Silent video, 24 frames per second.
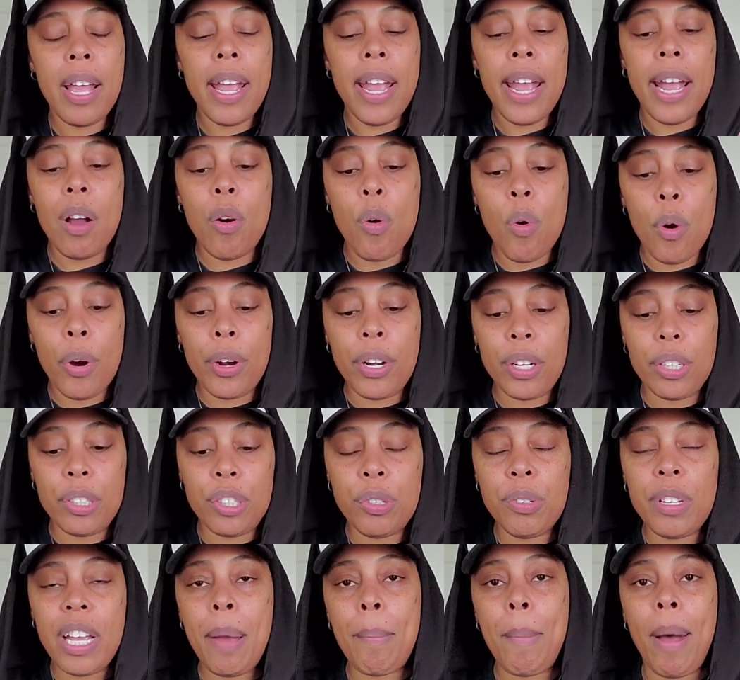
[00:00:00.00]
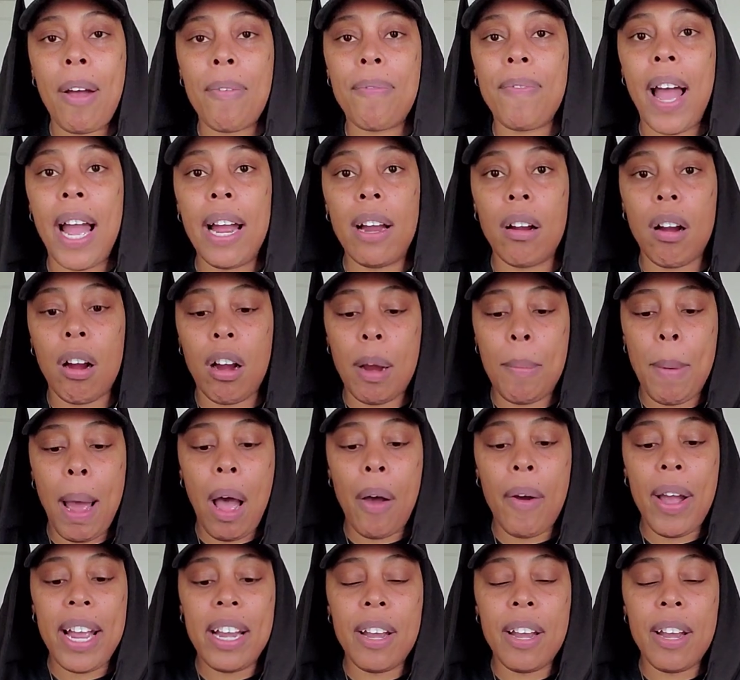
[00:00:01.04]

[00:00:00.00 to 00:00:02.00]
in order to get my firearm out.